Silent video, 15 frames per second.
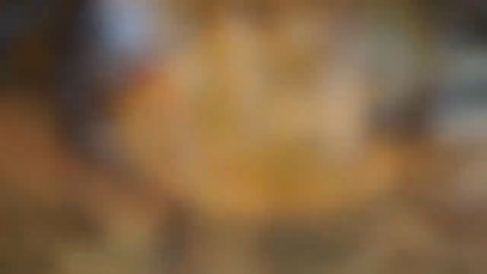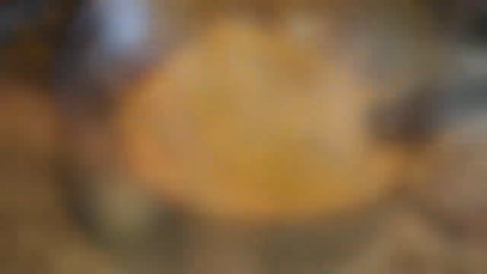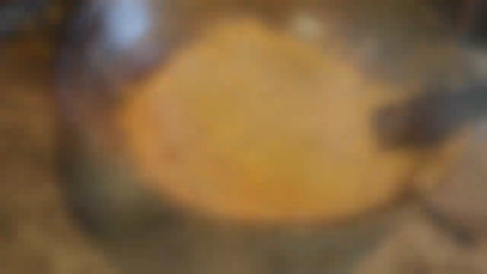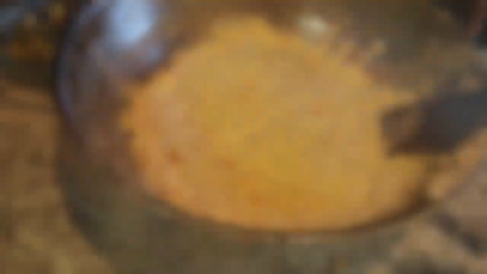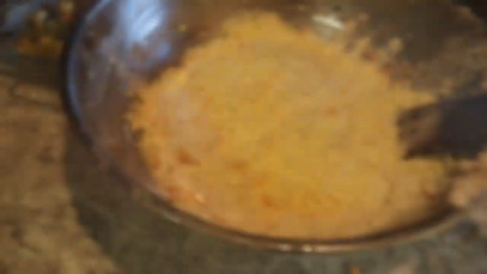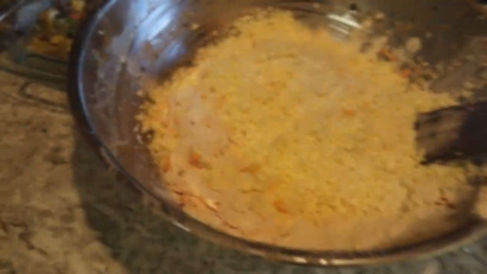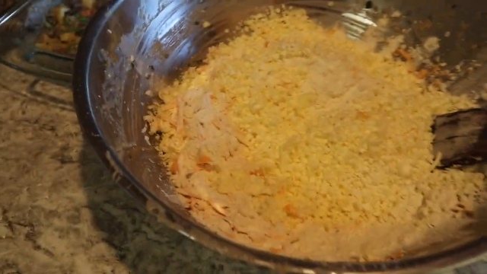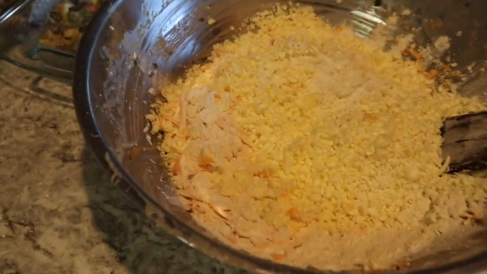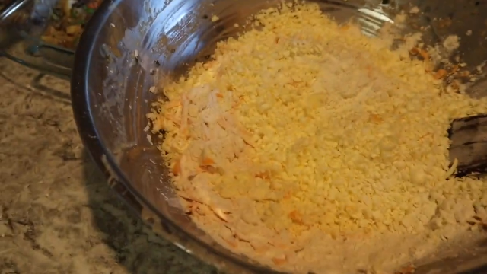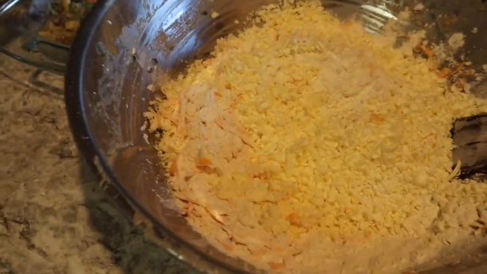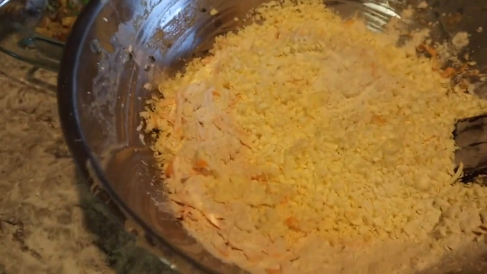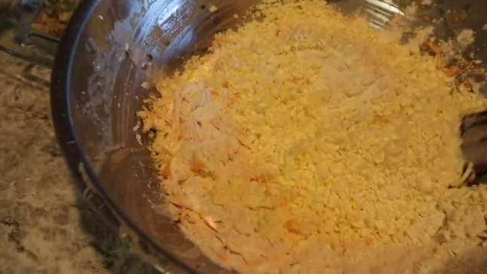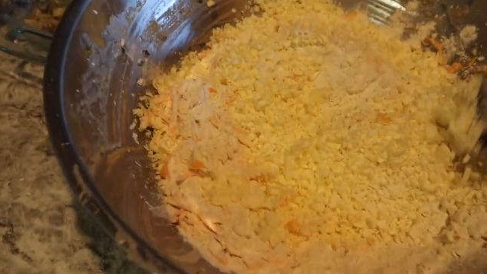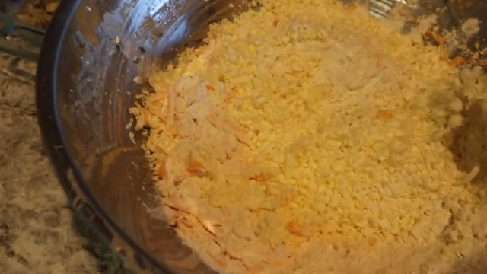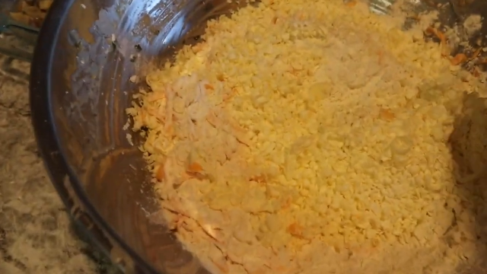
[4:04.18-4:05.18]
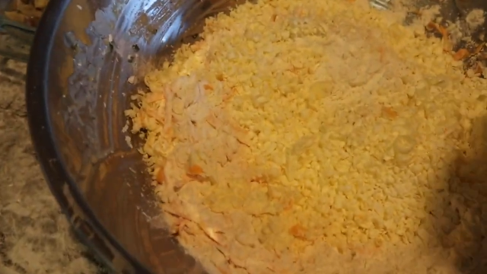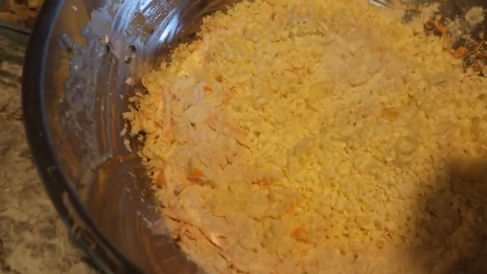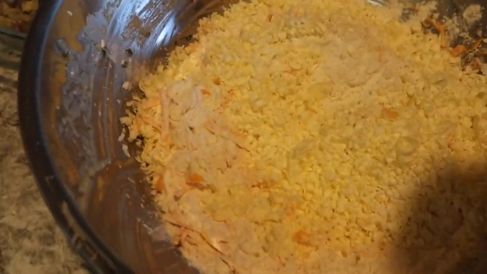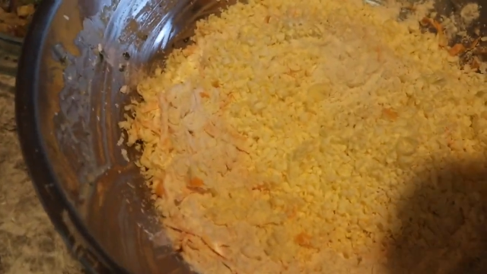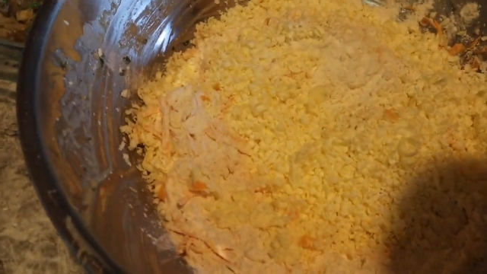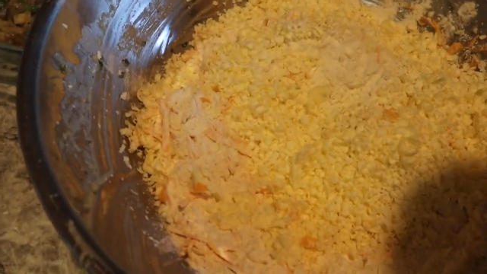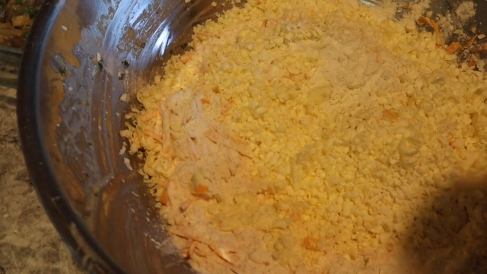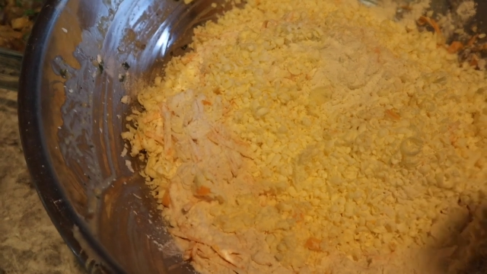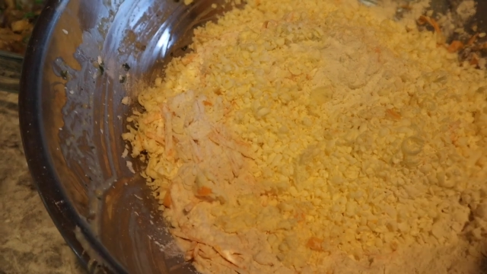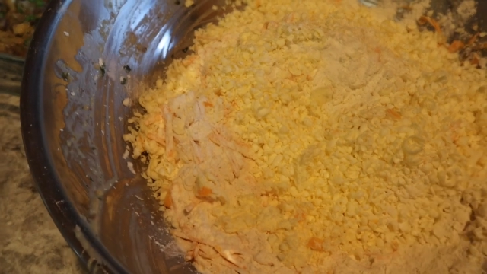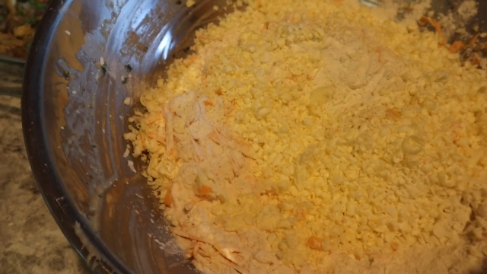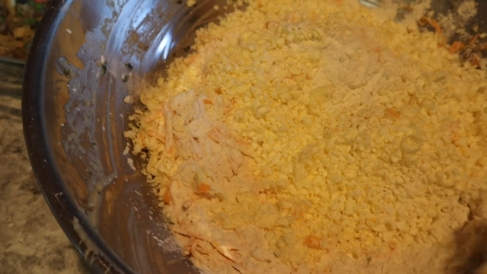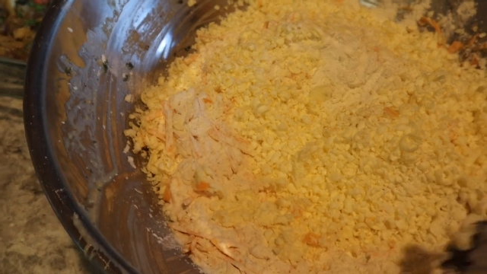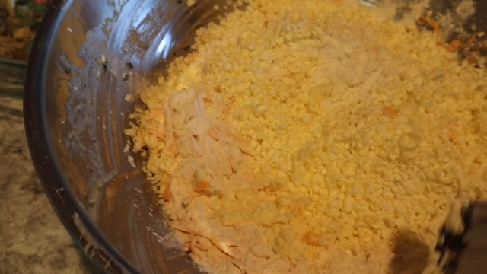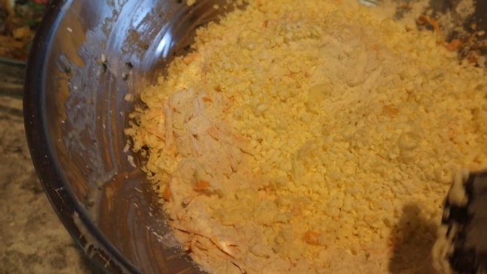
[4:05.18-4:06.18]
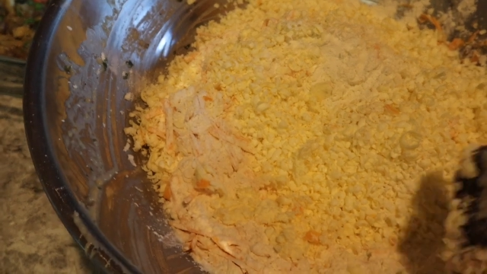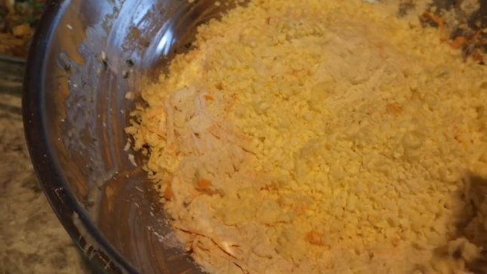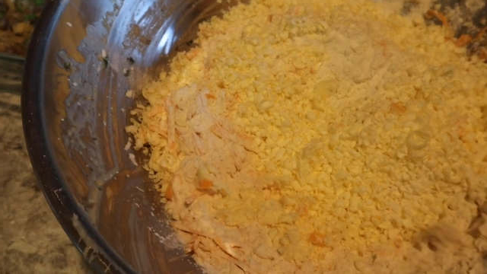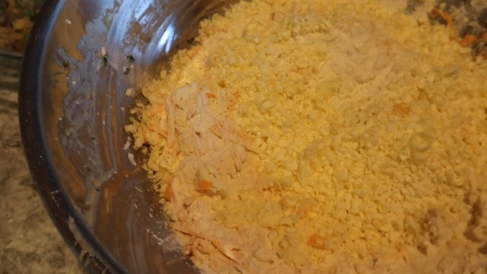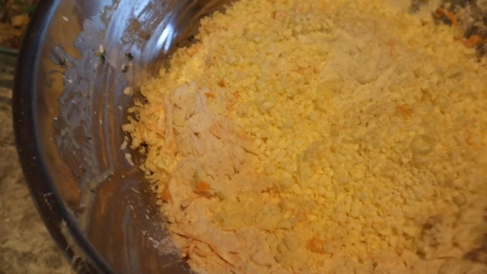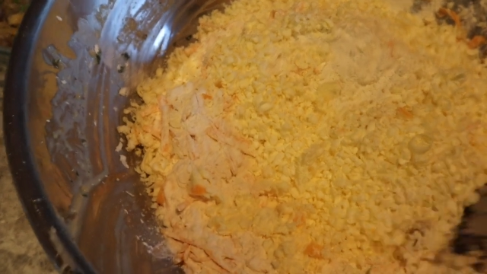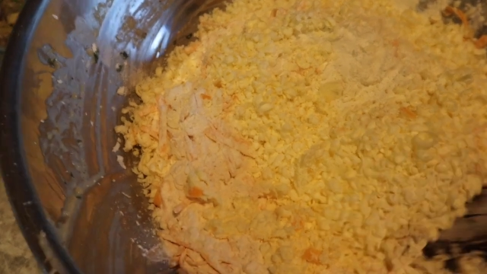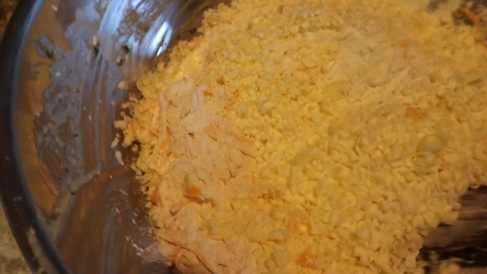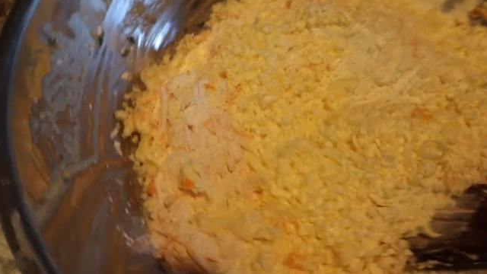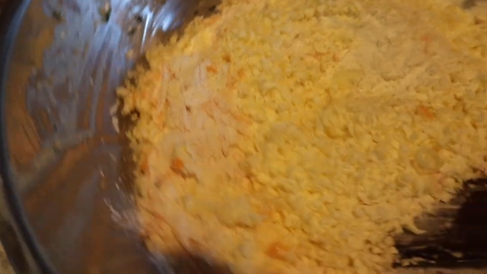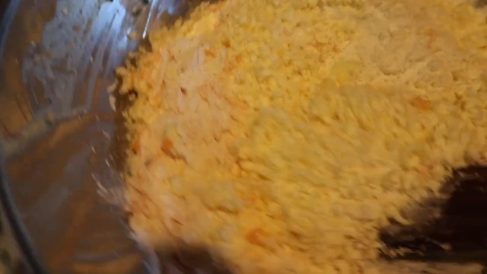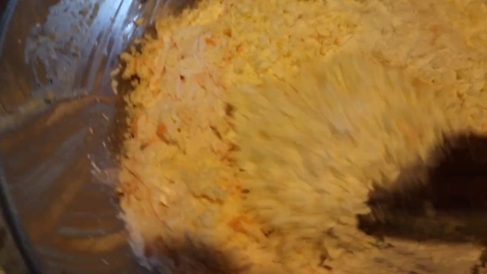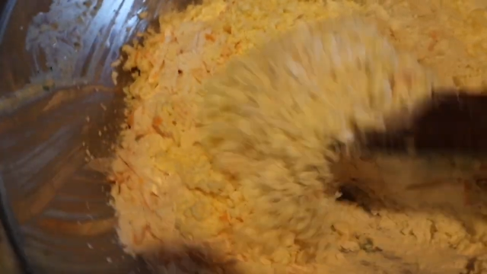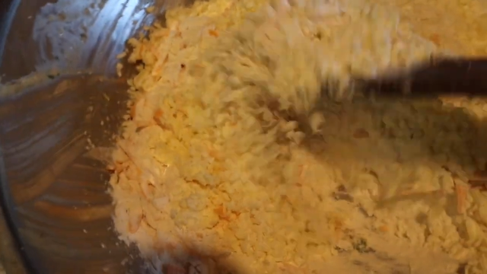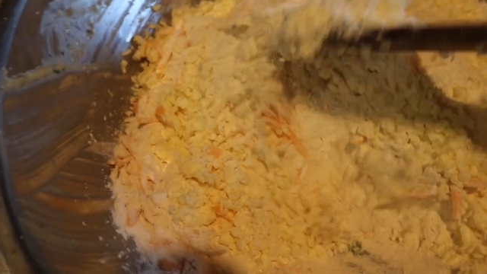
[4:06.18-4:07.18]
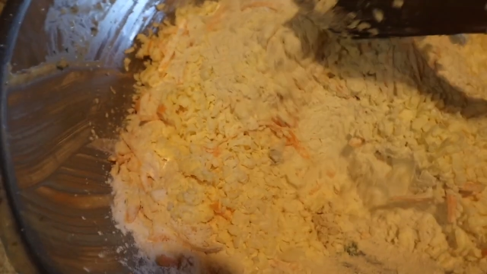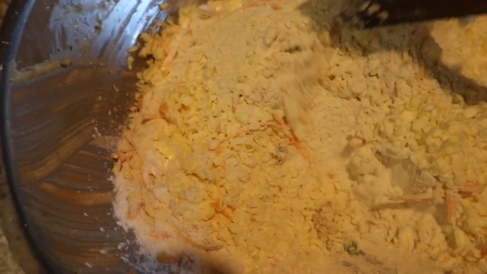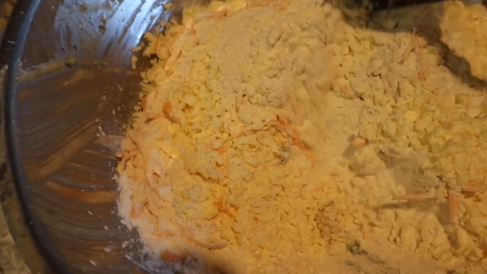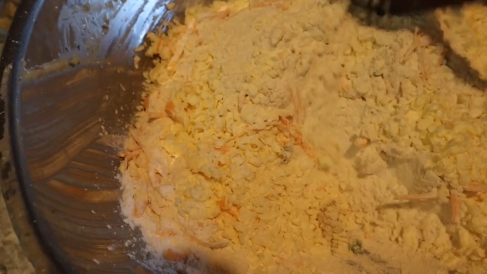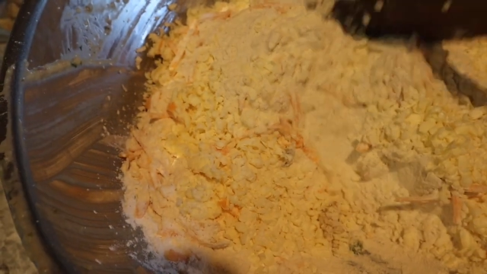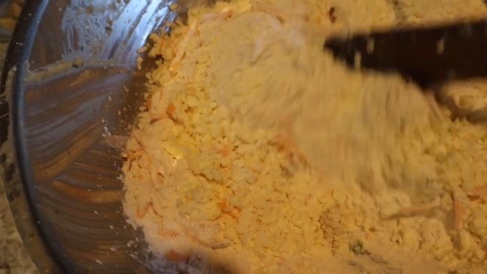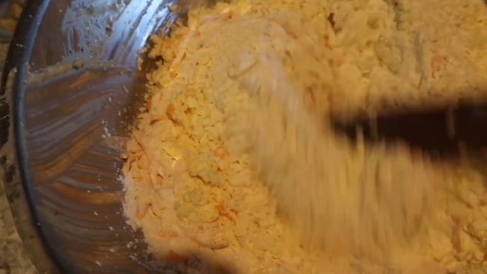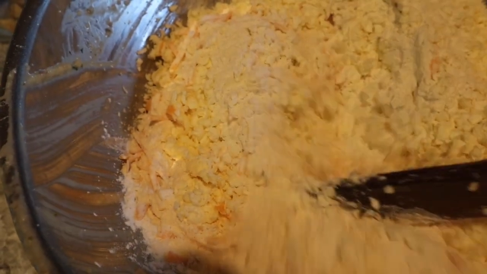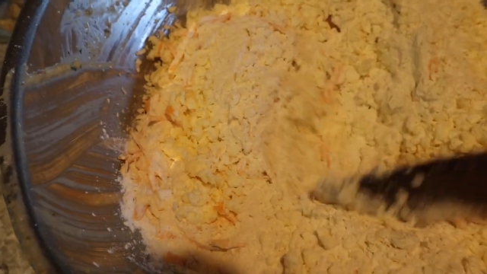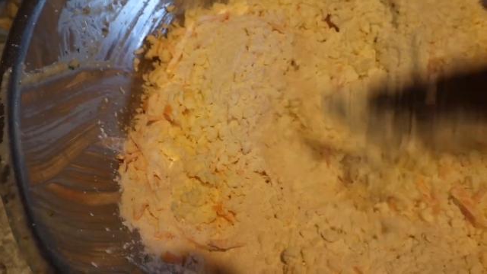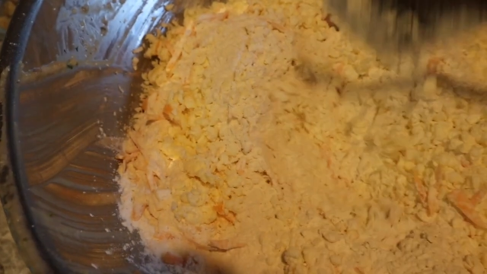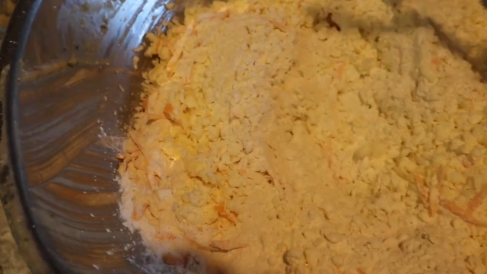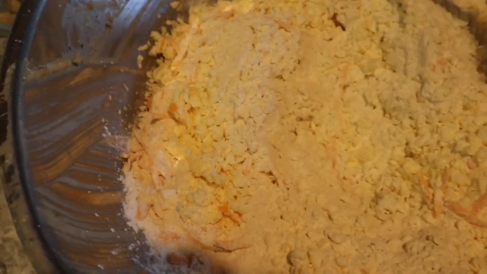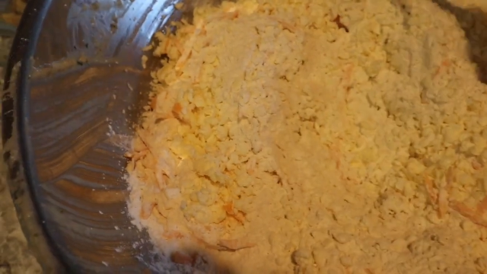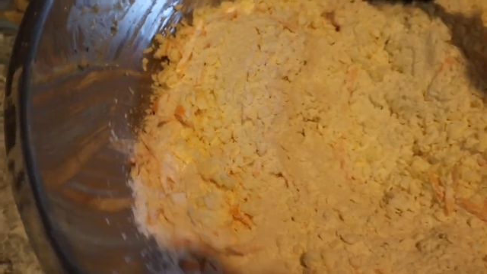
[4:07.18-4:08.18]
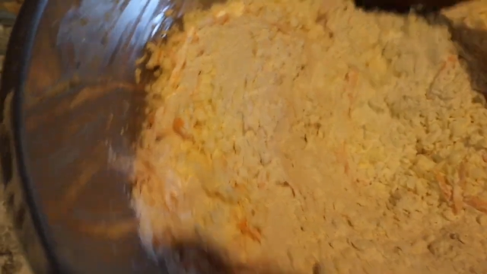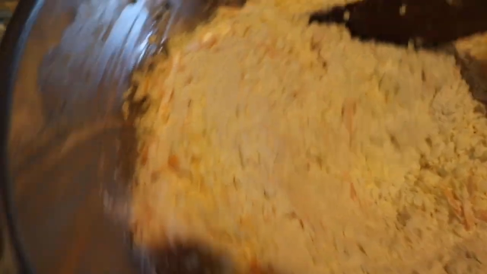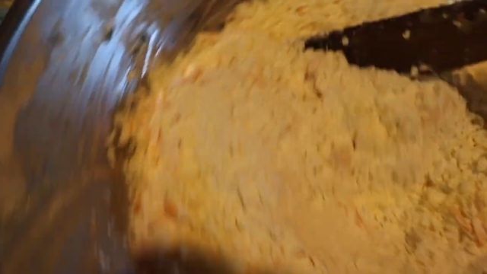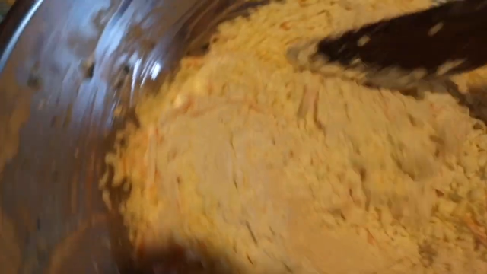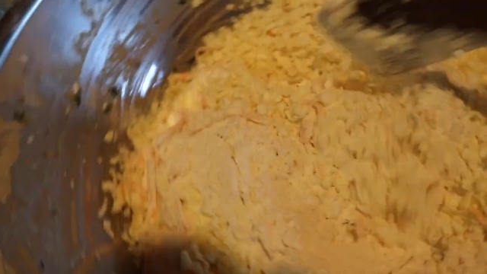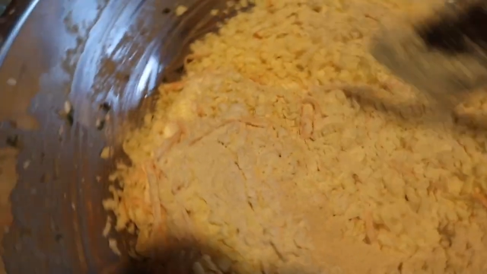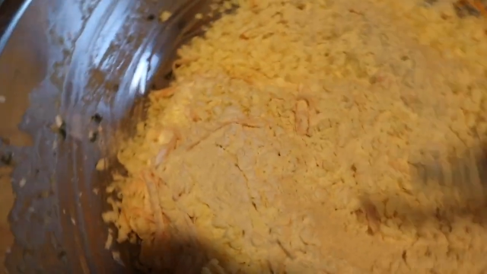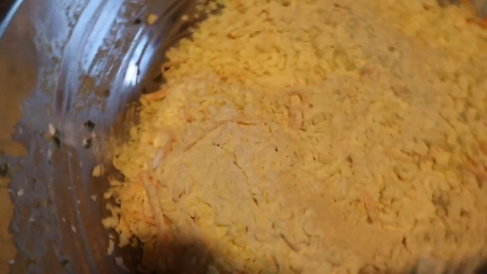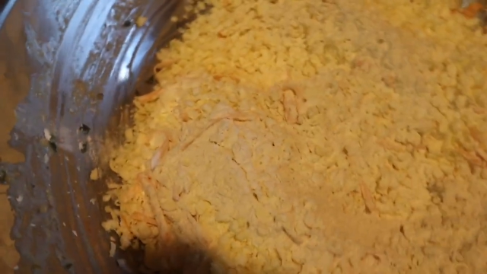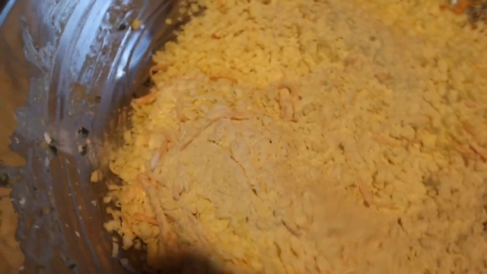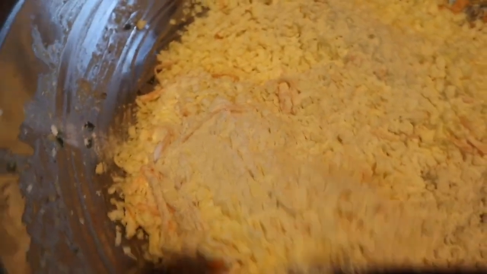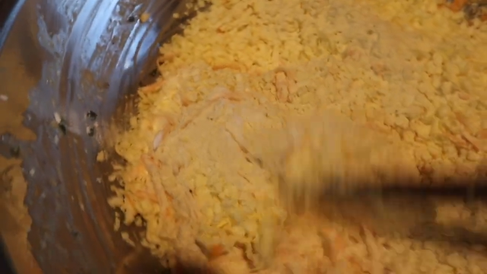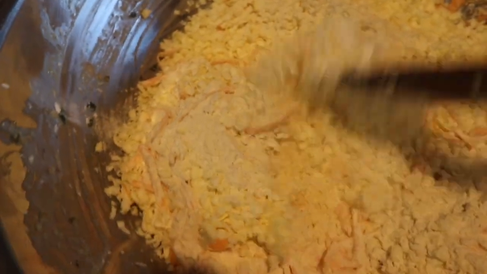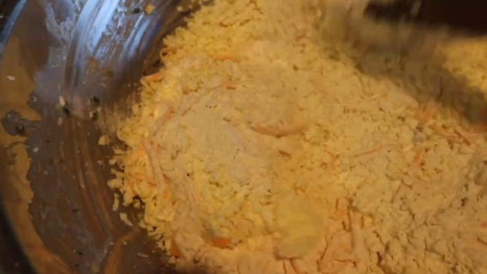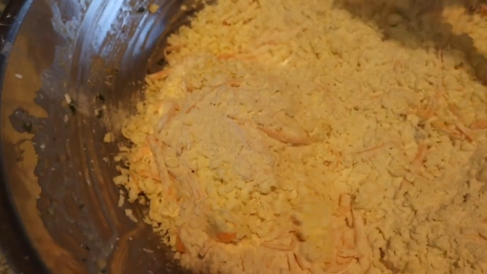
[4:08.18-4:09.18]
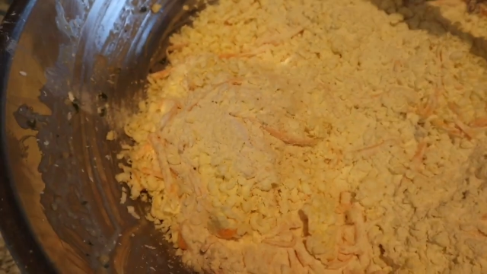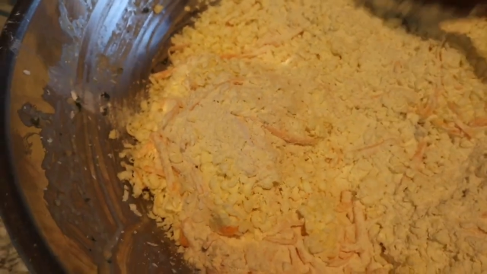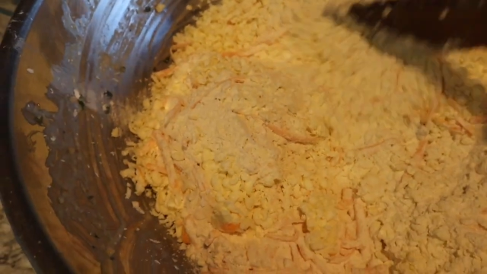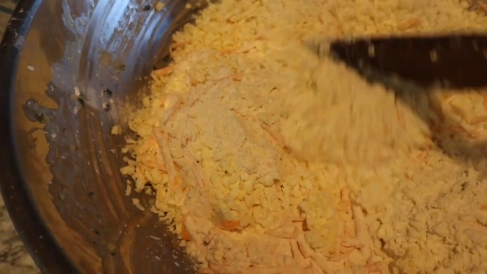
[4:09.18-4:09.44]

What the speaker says: (no speaker visible)